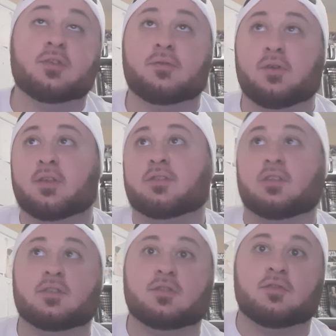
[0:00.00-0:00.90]
So for
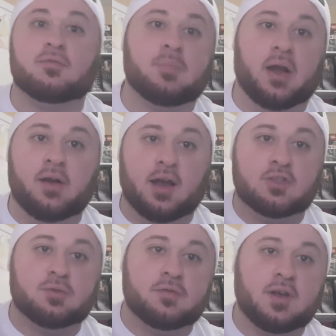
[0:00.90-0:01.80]
instance, if
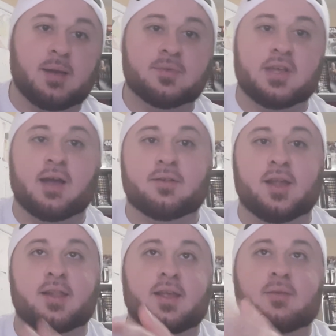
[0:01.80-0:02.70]
Paradox Rift comes out and
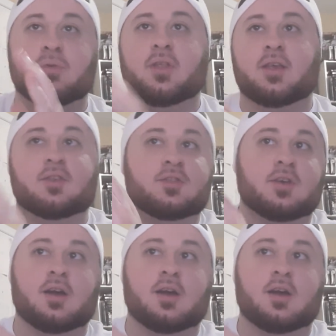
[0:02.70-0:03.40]
then they release